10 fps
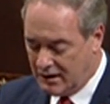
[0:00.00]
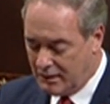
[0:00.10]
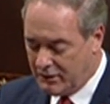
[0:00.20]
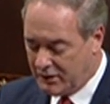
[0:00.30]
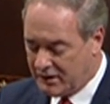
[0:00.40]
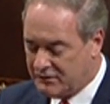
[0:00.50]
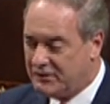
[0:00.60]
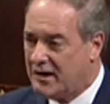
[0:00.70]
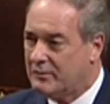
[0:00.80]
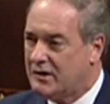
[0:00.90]
American
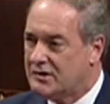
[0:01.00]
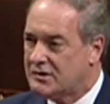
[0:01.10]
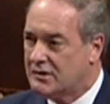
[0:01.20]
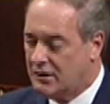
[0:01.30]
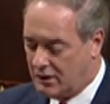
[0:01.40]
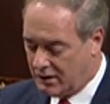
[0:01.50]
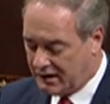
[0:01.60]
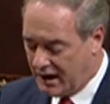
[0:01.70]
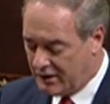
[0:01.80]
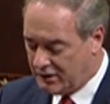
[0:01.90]
families are
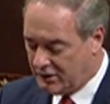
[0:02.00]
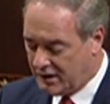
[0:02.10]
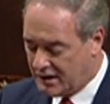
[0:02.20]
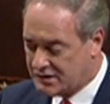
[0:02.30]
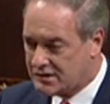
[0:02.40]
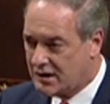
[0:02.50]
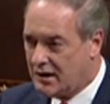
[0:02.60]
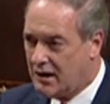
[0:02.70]
counting on us.